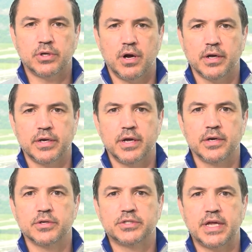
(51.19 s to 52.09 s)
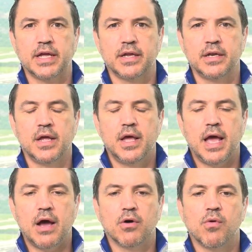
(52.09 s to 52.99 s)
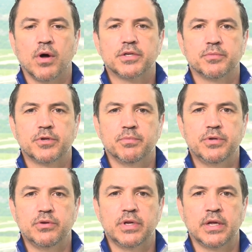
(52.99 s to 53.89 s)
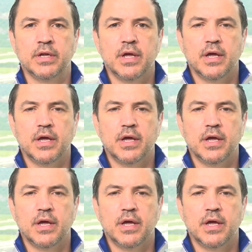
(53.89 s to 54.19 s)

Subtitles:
talk, and understand how quantum computing